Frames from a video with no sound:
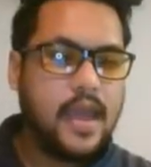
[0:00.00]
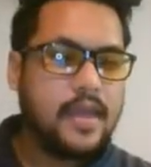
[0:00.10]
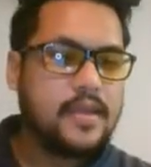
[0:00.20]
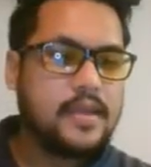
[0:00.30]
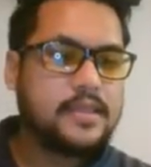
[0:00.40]

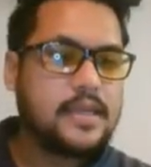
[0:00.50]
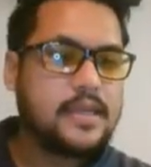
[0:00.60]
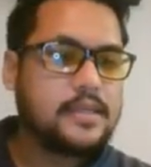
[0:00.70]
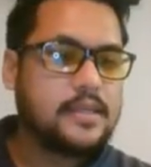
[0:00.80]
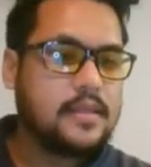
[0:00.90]
and this
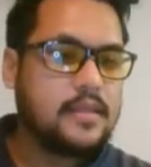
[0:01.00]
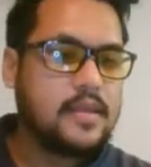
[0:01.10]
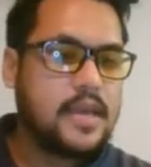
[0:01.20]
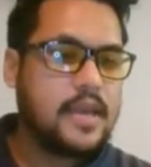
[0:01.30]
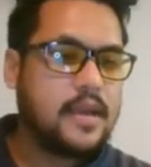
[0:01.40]
is
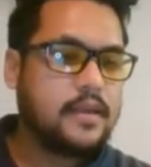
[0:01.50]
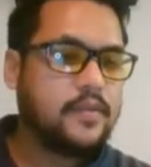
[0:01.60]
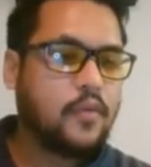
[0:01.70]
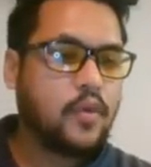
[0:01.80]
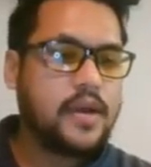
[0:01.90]
the
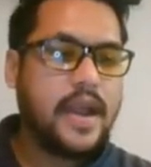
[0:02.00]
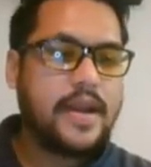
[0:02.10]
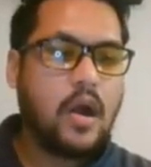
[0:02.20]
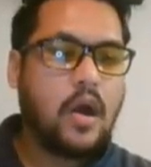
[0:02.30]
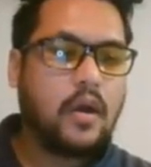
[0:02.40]

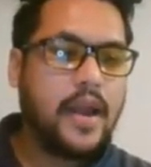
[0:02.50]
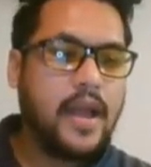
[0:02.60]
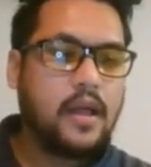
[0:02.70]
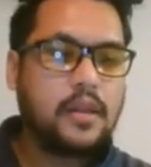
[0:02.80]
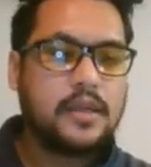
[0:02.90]
Fortnite
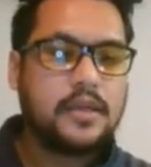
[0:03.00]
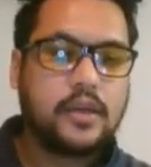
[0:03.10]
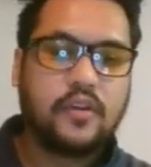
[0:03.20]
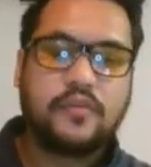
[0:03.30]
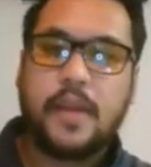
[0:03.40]
RL,
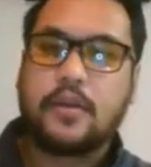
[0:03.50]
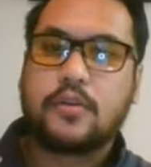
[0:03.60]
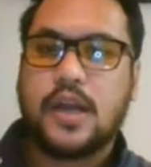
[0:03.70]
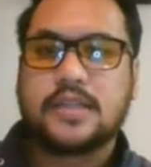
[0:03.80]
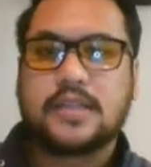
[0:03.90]
Nerf
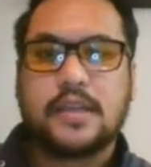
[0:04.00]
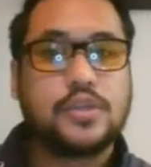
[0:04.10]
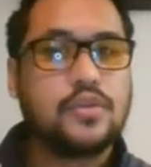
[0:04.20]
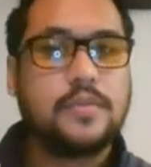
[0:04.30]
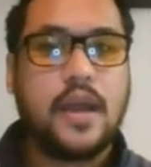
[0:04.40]
Microshots. I'm
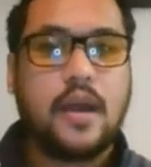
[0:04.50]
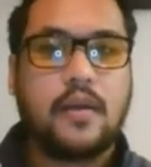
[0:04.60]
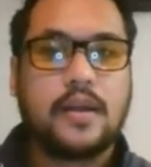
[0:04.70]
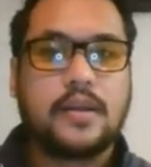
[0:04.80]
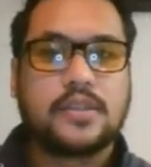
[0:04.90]
assuming
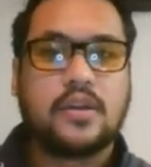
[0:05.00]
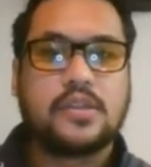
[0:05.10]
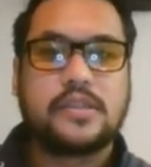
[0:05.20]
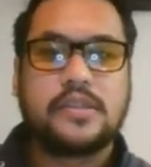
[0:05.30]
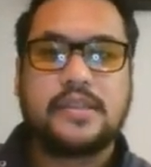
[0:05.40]
RL
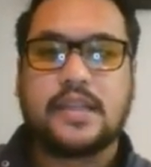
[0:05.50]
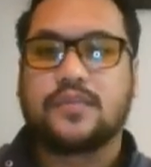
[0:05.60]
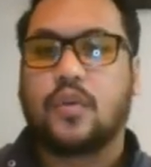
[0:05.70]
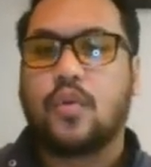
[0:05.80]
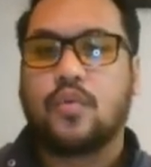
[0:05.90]
stands
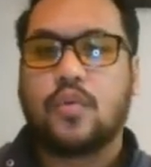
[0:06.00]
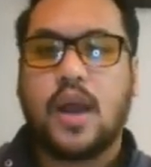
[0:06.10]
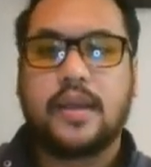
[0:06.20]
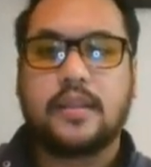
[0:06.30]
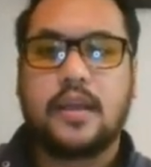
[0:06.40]
for
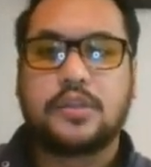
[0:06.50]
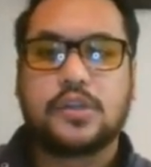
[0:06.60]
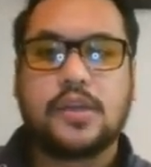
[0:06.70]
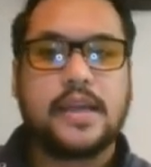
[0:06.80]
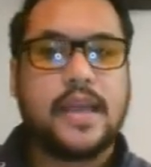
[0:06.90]
rocket
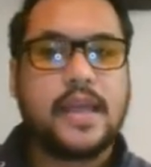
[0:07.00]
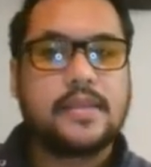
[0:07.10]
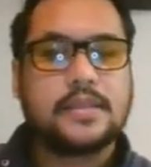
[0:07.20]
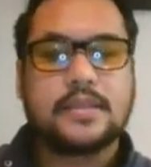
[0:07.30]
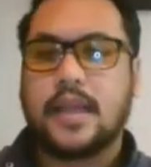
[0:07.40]
launcher. Again,
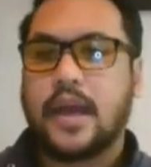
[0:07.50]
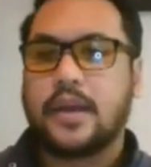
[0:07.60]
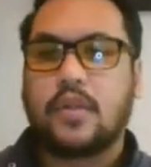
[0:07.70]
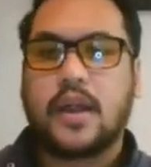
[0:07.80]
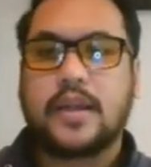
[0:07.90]
this is not
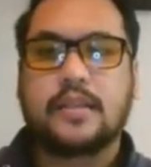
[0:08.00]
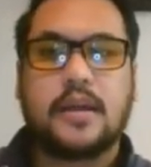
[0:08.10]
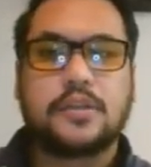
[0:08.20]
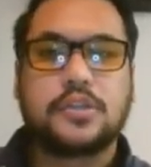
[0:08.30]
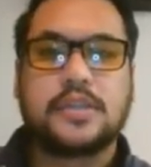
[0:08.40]
a rocket
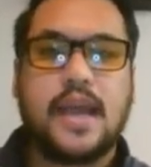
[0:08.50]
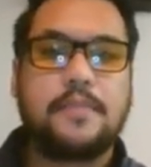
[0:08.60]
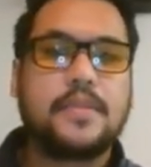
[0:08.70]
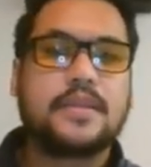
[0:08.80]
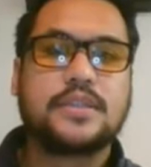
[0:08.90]
launcher
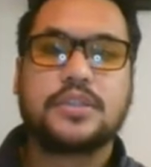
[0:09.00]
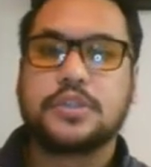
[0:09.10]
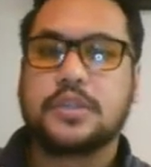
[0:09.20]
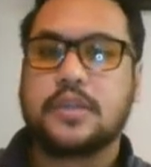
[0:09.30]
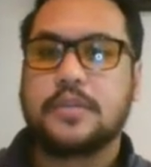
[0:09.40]
type. This is
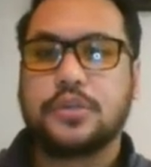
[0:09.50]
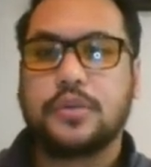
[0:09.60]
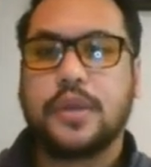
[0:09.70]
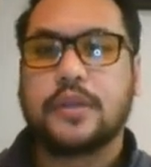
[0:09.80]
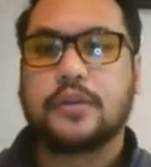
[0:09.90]
just going to be
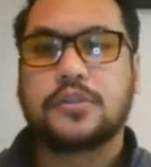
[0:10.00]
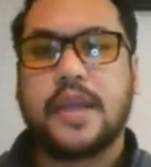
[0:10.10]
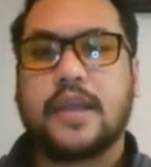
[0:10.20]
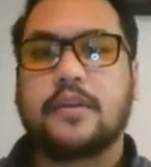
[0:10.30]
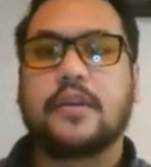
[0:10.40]
shooting your
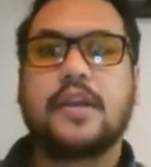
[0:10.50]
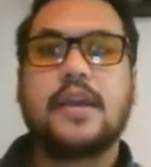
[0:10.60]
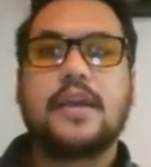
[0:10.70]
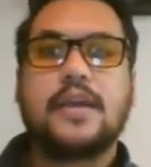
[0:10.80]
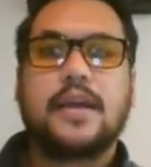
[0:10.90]
standard
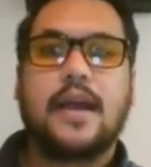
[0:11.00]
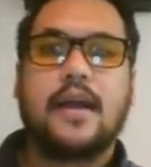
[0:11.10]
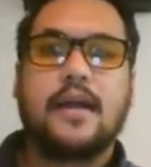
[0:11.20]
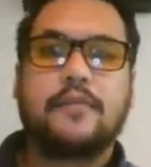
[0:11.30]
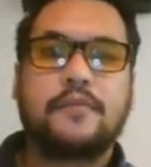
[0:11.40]

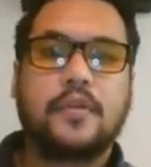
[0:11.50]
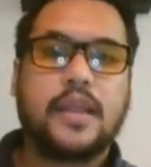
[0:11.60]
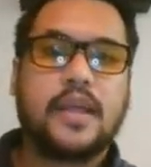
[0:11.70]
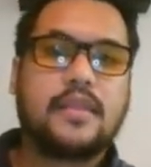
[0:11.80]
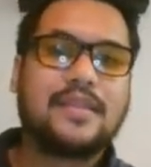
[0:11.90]
uh,
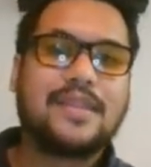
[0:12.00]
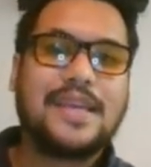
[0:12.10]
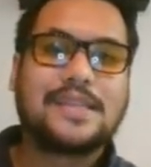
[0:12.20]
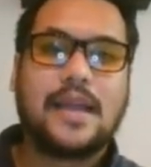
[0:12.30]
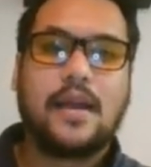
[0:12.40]
full-length
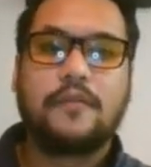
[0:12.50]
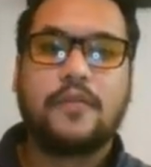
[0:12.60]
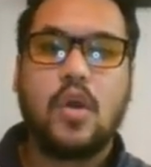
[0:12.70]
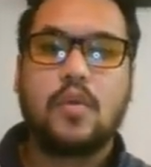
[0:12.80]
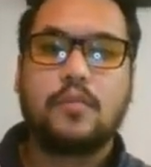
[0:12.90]
elite style
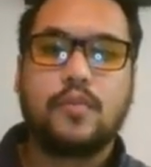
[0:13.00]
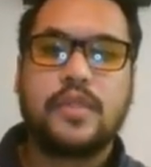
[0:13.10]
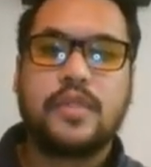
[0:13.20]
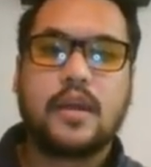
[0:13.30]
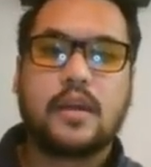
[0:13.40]
foam
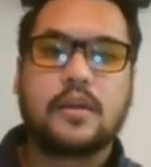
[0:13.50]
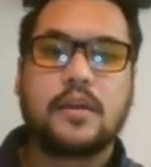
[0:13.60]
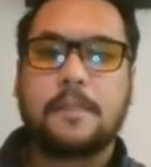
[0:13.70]
with their